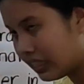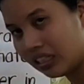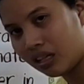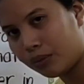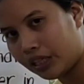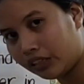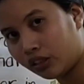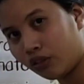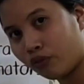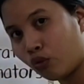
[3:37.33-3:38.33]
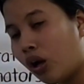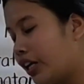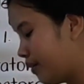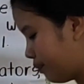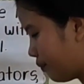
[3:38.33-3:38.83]
denominator of
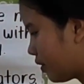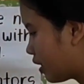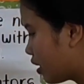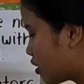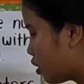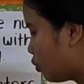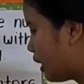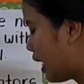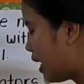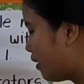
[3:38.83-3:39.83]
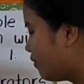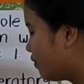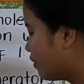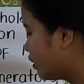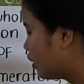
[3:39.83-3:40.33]
1. So we have
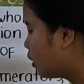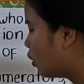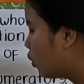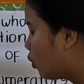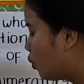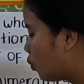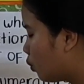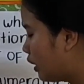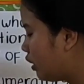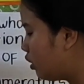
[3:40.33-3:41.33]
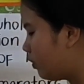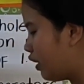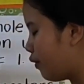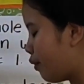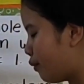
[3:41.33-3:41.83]

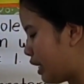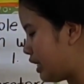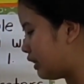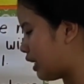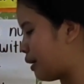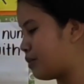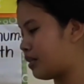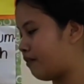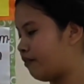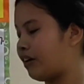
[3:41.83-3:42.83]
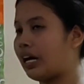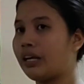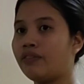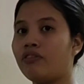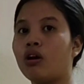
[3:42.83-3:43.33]
1/3 times
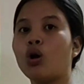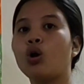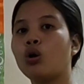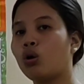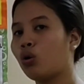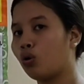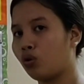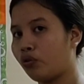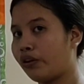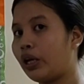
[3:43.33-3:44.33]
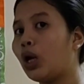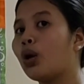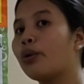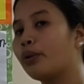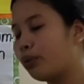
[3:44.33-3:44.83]

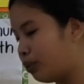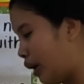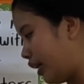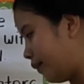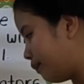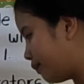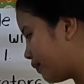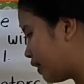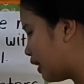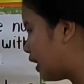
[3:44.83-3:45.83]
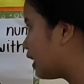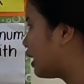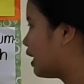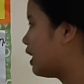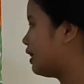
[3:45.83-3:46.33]
5/1.
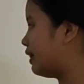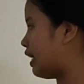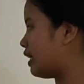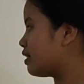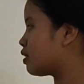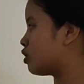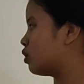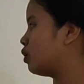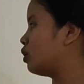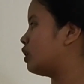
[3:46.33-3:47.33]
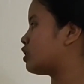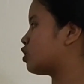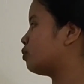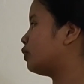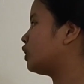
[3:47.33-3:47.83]
Next is
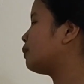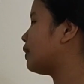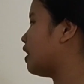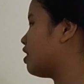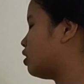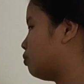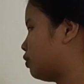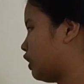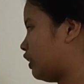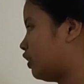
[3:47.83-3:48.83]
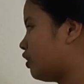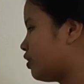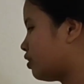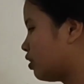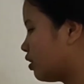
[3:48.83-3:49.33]
to multiply the
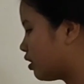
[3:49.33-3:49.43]
numerators.